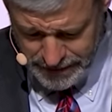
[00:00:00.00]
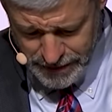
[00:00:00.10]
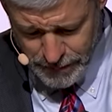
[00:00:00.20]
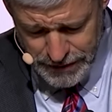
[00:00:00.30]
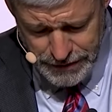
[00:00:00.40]

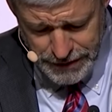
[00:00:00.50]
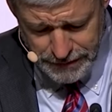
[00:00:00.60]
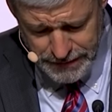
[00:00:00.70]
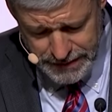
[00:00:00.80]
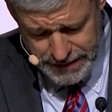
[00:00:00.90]
The word
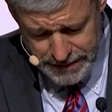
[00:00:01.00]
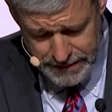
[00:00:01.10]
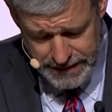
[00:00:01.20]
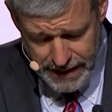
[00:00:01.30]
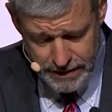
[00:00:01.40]
servant here,
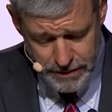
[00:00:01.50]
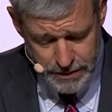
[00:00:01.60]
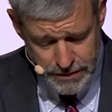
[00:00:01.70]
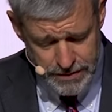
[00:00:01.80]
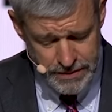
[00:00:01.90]

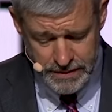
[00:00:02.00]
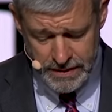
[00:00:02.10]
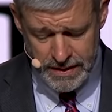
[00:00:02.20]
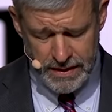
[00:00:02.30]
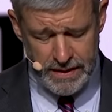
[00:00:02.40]
diakonos,
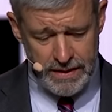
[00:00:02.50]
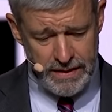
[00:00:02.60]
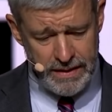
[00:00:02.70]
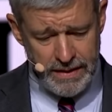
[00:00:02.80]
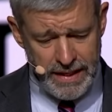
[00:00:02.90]

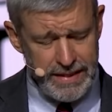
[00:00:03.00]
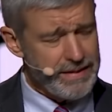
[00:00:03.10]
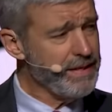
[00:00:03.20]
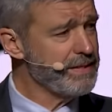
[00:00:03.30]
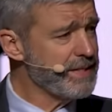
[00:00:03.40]

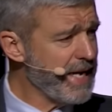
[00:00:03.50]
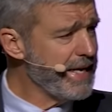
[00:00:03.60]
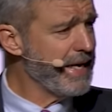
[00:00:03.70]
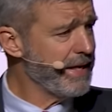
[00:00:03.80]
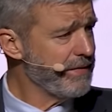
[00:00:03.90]
he's not
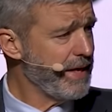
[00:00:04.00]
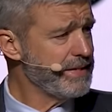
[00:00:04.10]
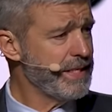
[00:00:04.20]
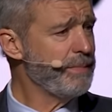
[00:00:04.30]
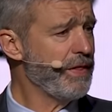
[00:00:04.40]
saying
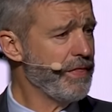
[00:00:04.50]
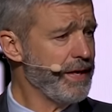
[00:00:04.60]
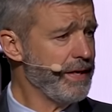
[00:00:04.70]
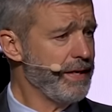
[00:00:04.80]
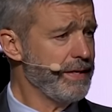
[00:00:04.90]
that
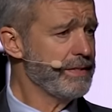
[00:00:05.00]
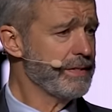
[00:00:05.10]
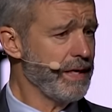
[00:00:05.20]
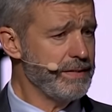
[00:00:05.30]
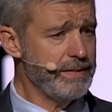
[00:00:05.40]
Timothy
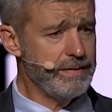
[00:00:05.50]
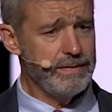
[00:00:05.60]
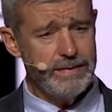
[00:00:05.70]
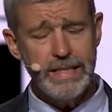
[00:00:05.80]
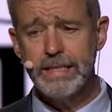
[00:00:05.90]
is a
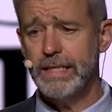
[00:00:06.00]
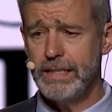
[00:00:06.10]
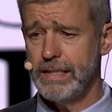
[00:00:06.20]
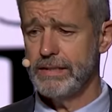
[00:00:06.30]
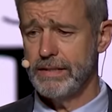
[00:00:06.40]

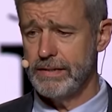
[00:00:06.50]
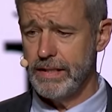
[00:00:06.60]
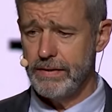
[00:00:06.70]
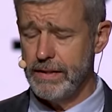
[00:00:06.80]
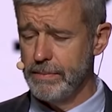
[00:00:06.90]
deacon
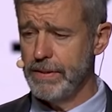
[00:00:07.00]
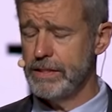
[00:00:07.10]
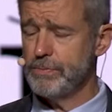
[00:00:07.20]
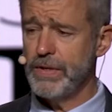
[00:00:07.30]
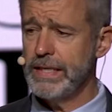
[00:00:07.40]
necessarily, but
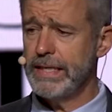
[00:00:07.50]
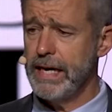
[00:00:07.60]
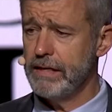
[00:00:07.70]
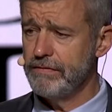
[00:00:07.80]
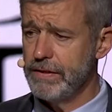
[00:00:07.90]
he's bringing
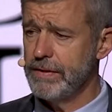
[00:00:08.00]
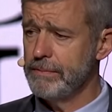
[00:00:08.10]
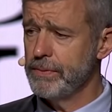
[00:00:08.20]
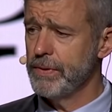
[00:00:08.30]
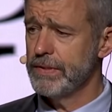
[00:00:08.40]
out a very
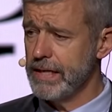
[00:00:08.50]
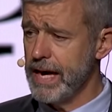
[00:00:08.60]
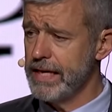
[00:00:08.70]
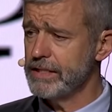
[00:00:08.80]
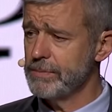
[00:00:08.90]
important
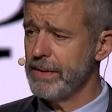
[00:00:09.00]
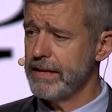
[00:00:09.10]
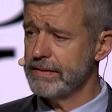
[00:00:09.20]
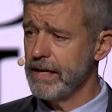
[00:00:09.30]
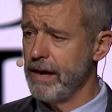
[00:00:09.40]

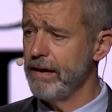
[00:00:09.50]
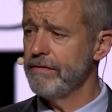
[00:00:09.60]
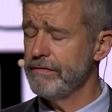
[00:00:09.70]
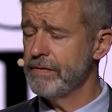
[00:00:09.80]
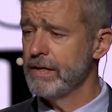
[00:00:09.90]
aspect
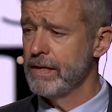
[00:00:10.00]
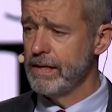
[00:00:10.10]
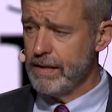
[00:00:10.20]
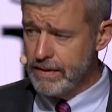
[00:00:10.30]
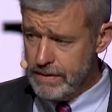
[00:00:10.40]
of
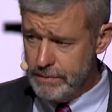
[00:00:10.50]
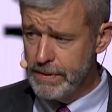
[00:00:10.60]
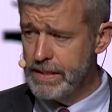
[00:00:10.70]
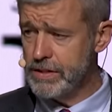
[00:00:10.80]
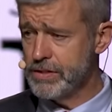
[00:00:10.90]
the
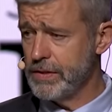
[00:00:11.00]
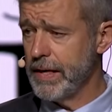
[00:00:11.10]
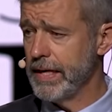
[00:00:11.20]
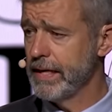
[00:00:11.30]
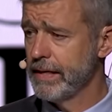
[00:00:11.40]
ministry.